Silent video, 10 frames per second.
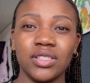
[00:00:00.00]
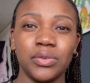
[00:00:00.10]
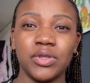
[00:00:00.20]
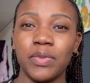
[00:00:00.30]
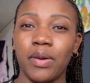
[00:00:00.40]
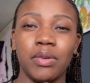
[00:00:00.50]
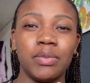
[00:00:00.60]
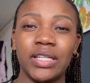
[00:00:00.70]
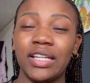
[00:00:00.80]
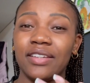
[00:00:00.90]
it was
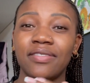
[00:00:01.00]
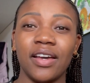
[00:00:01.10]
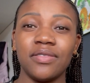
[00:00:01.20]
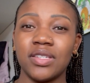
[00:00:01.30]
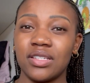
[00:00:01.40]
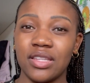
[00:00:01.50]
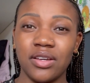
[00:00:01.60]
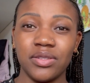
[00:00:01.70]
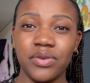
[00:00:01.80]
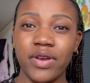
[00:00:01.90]
probably like
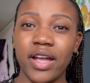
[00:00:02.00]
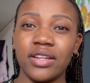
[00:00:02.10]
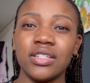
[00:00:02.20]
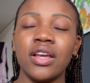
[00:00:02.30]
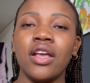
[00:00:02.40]
6,000 Rand,